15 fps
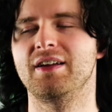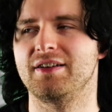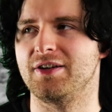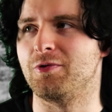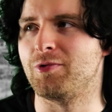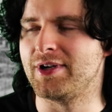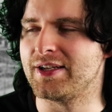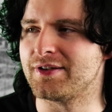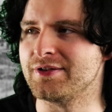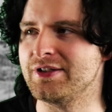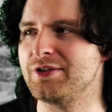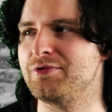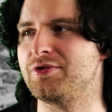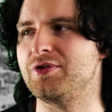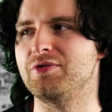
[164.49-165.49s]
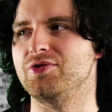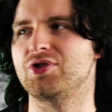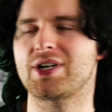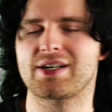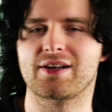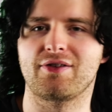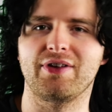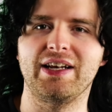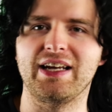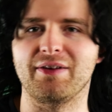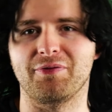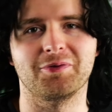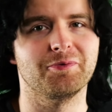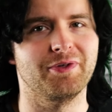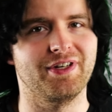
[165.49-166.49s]
no one tells you to inject cleaning
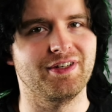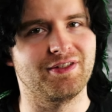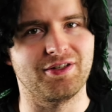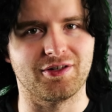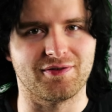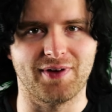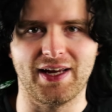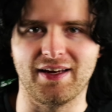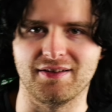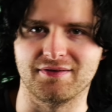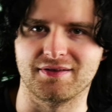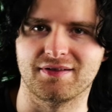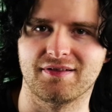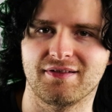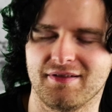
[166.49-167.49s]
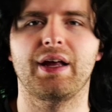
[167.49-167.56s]
fluid into your veins.